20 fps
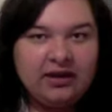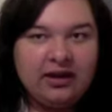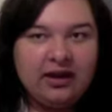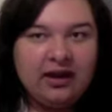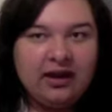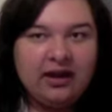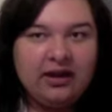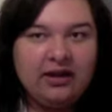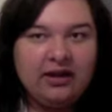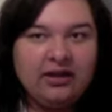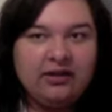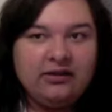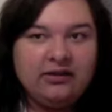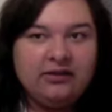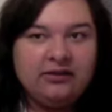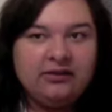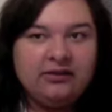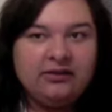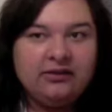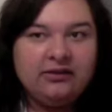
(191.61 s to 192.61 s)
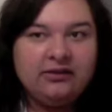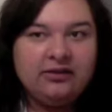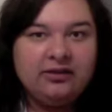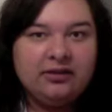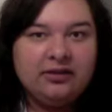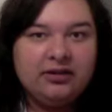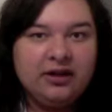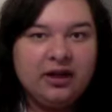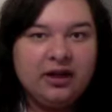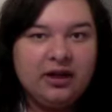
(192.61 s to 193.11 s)
and
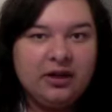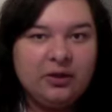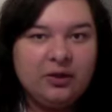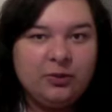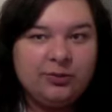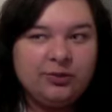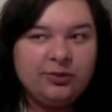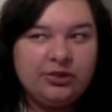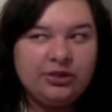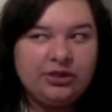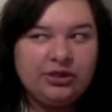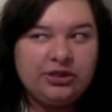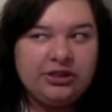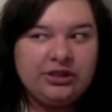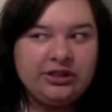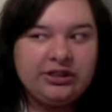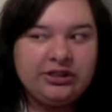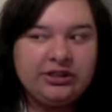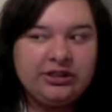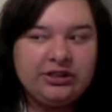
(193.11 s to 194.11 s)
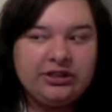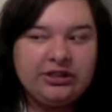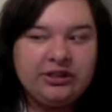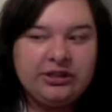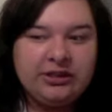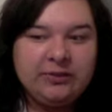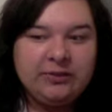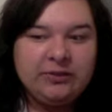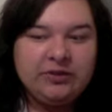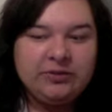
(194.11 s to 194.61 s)
I hope she
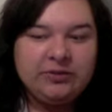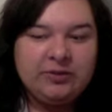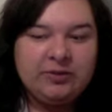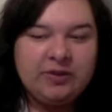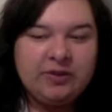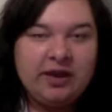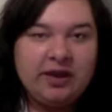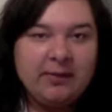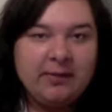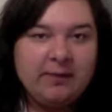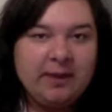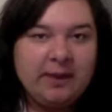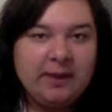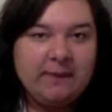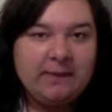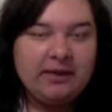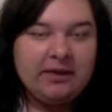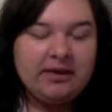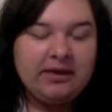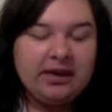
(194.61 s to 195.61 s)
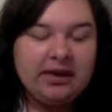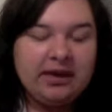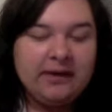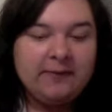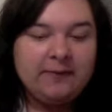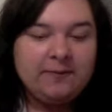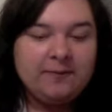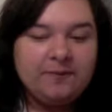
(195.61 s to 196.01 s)
emails me back by Monday.